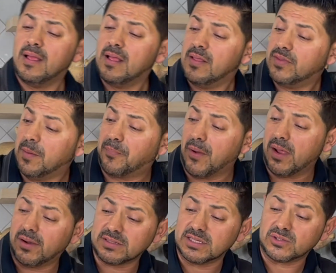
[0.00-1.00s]
The
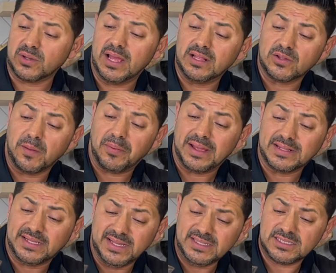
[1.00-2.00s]
product is gonna end up like
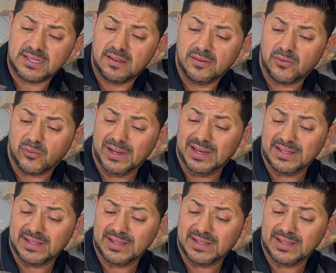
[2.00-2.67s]
this, really